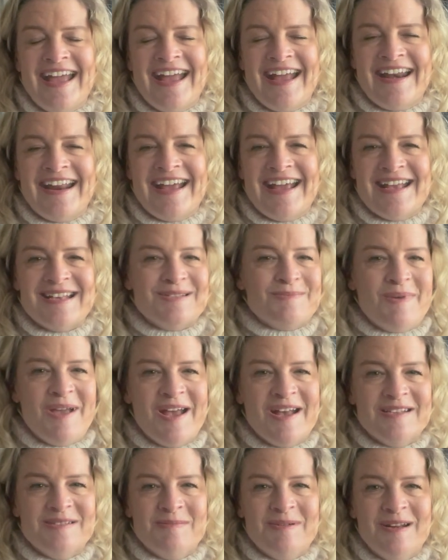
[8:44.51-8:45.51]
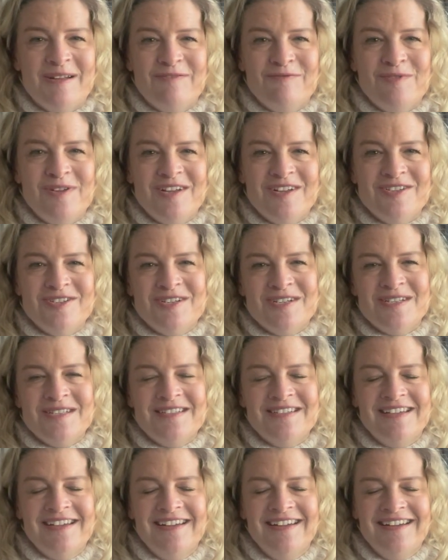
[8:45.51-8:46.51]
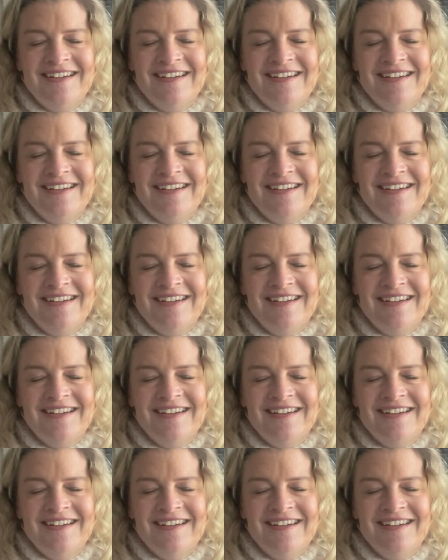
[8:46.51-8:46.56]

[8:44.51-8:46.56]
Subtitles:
And I asked my husband if we could just